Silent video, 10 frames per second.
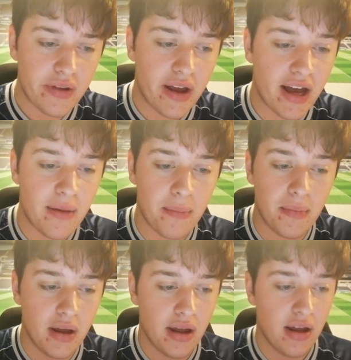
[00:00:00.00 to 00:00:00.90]

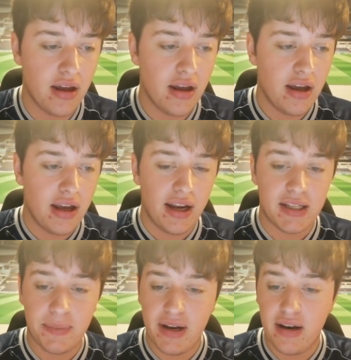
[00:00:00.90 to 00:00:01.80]

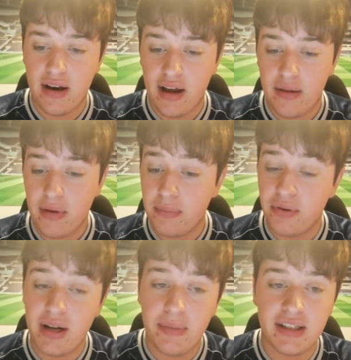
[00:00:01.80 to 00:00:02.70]
It's been a
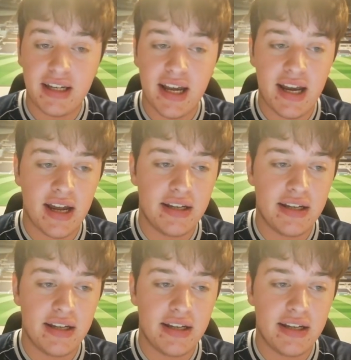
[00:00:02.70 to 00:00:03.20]
pretty busy day